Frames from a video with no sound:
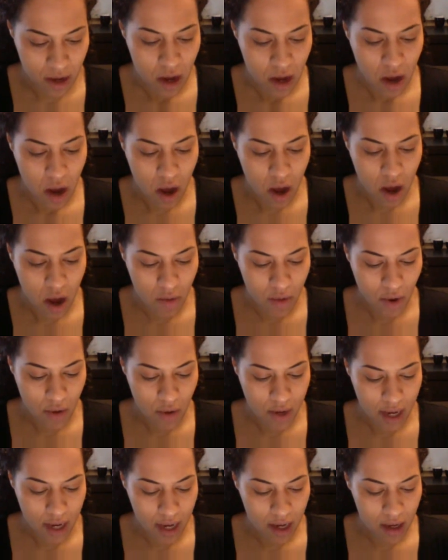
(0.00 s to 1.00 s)
Oh,
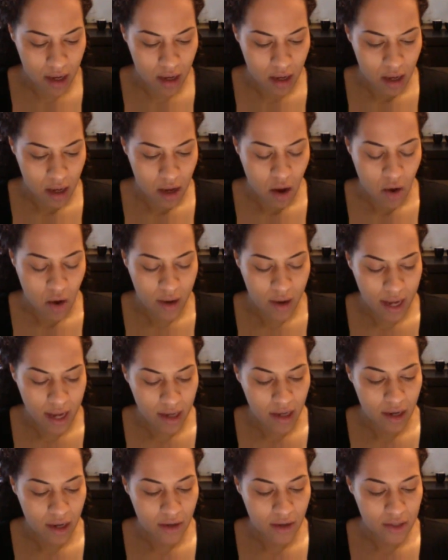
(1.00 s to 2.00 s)
okay.
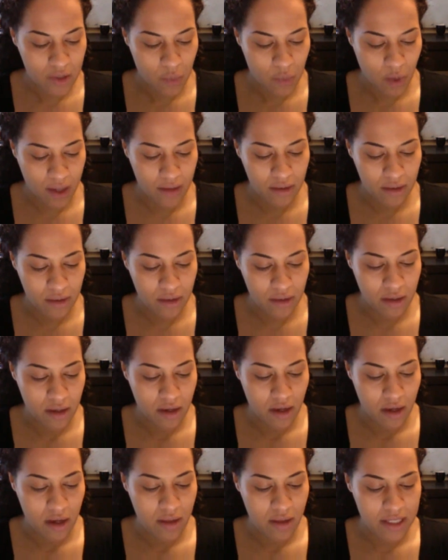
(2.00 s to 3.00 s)
Okay, here's one.
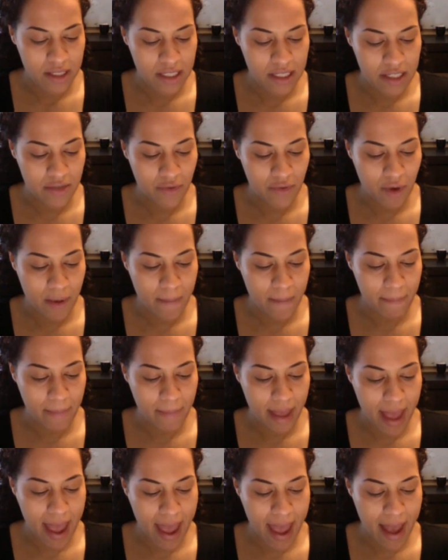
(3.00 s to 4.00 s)
This is from
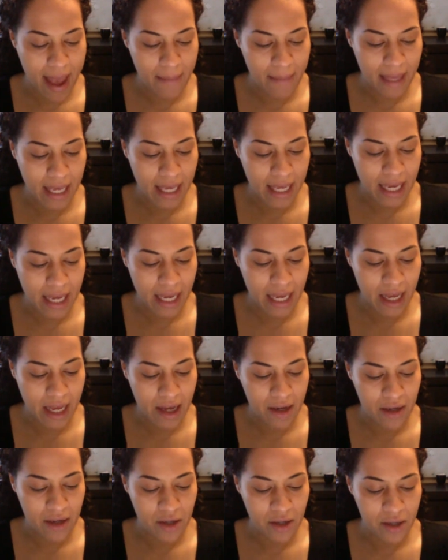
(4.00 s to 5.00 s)
Amy
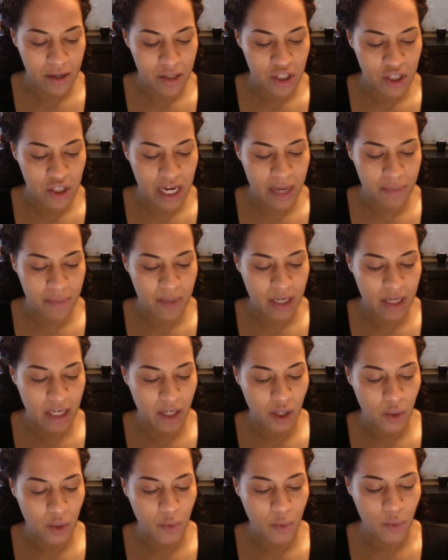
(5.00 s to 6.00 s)

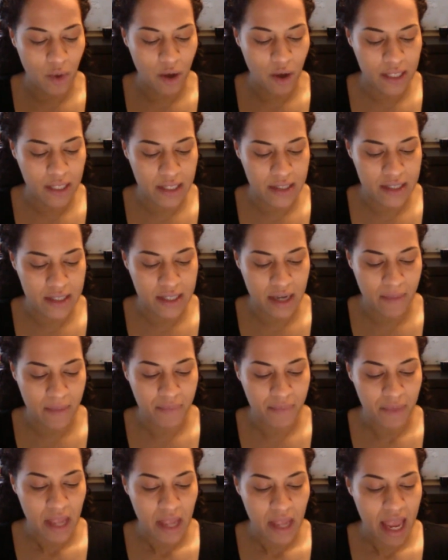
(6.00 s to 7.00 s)
Jpu on Insta.
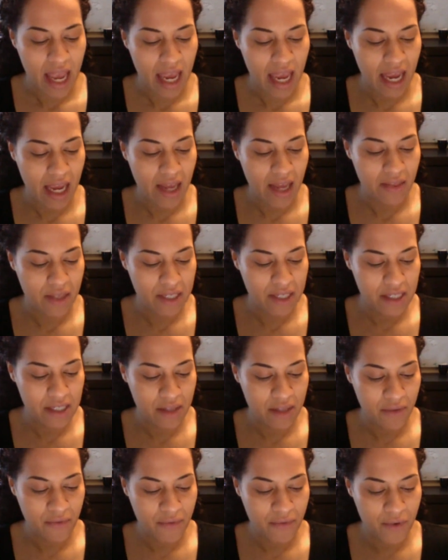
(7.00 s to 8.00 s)
Hey, this is
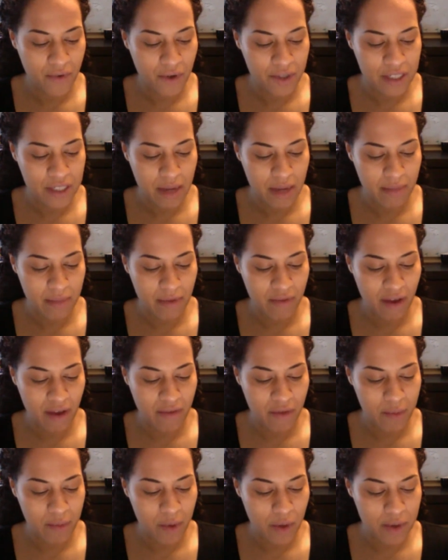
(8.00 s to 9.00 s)
the first time I've
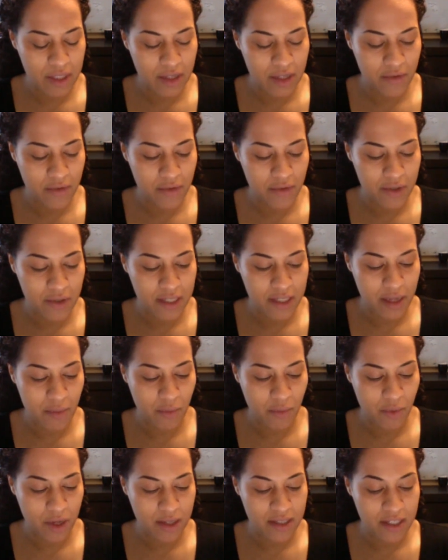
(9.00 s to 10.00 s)
ever posted for
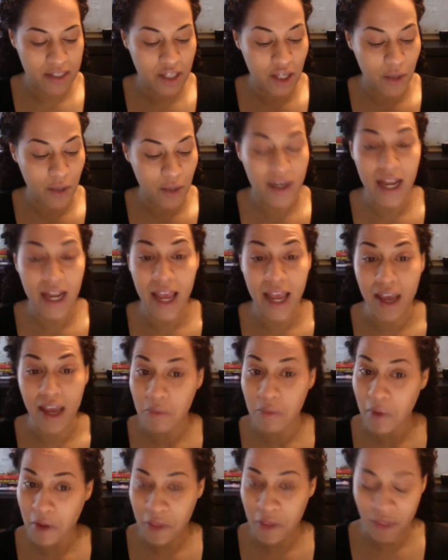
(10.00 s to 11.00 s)
someone's Q&A.
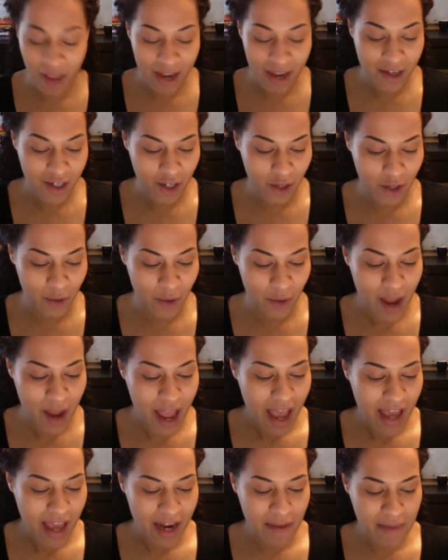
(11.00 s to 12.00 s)
Well, thank you.
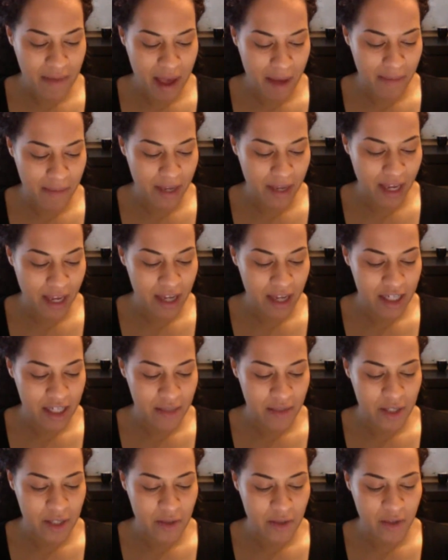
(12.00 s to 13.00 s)
And I'm happy to
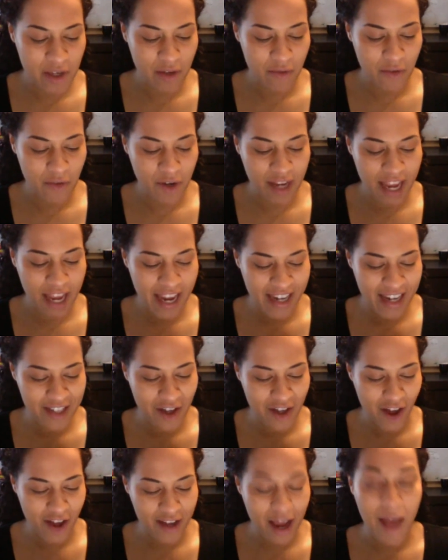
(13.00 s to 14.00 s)
be doing it for Cake
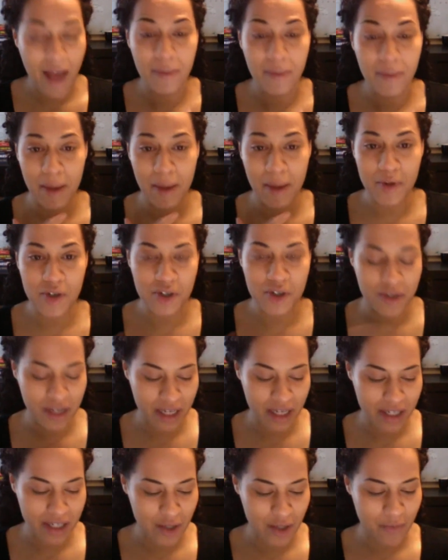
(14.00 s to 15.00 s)
Talk. I'm happy you're doing
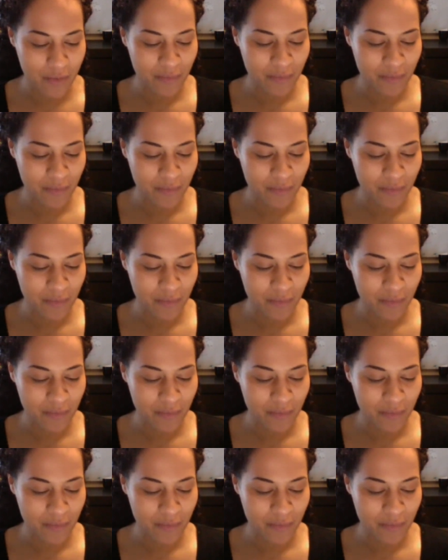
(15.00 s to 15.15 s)
it too.